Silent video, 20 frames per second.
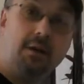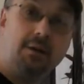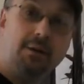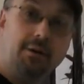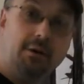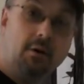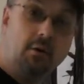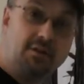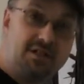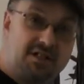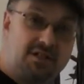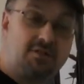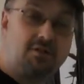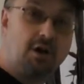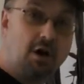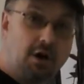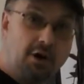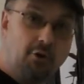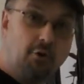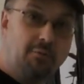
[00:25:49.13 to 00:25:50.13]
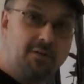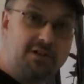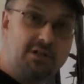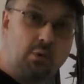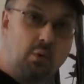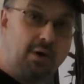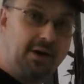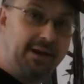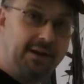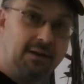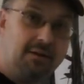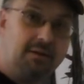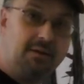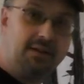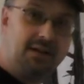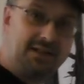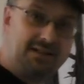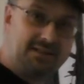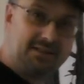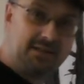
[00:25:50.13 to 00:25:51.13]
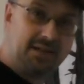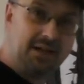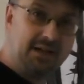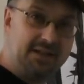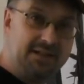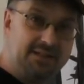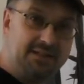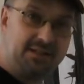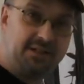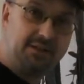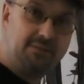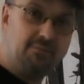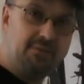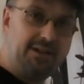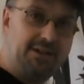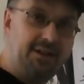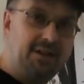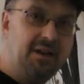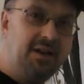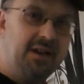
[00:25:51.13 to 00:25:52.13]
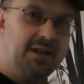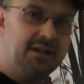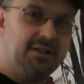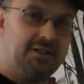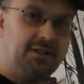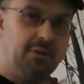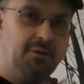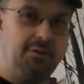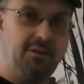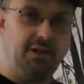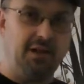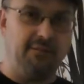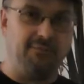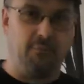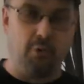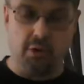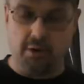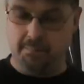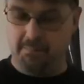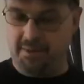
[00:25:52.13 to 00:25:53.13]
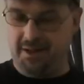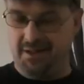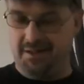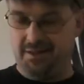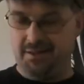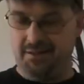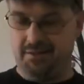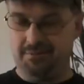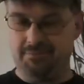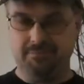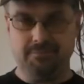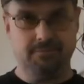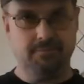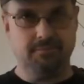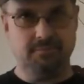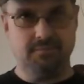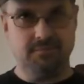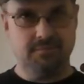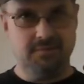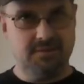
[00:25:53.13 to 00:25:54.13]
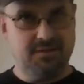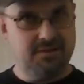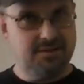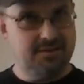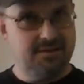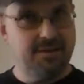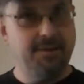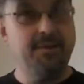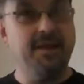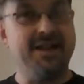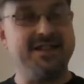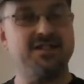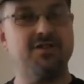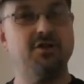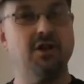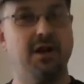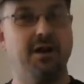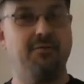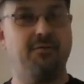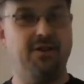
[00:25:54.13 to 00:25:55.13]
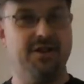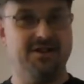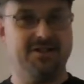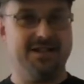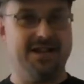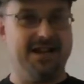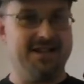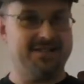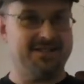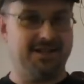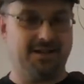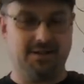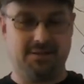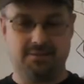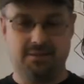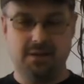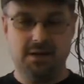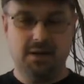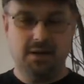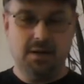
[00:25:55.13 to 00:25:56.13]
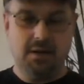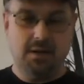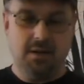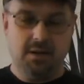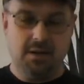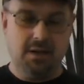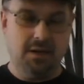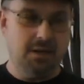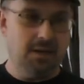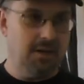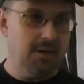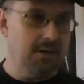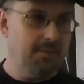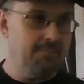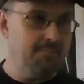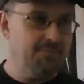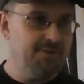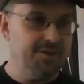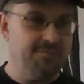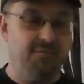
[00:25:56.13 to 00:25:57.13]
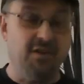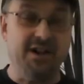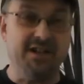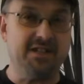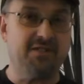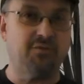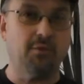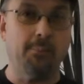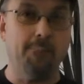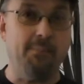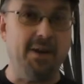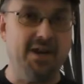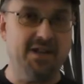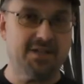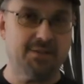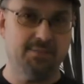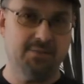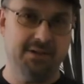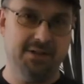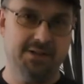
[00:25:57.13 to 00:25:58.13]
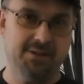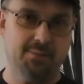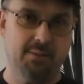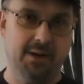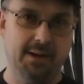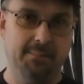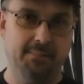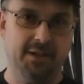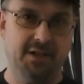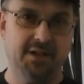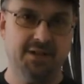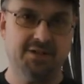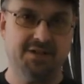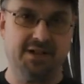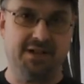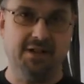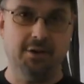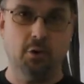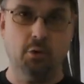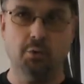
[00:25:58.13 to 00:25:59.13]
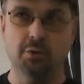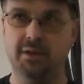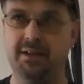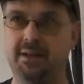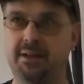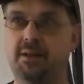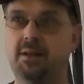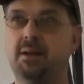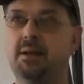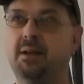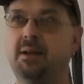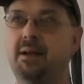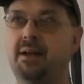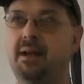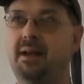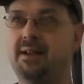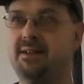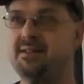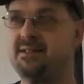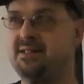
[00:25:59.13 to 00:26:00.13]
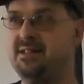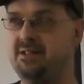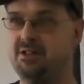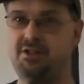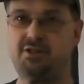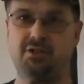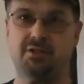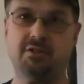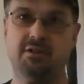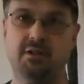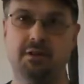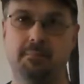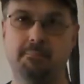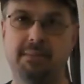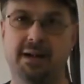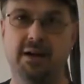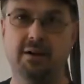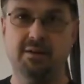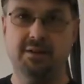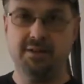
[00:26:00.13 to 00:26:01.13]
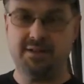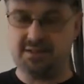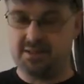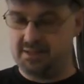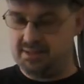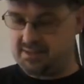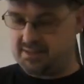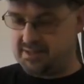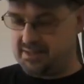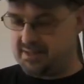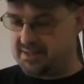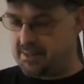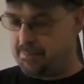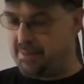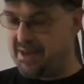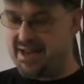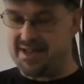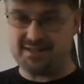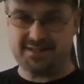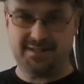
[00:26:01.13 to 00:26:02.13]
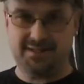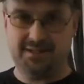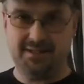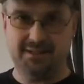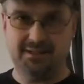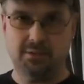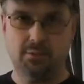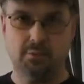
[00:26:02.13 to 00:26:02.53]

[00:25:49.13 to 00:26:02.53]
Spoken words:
You know, it's gone over 20. That's as high as it can read. So therefore to me, then that's not a fantastic device for base reads, right? Because it can only exceed a certain amount. Its capacity is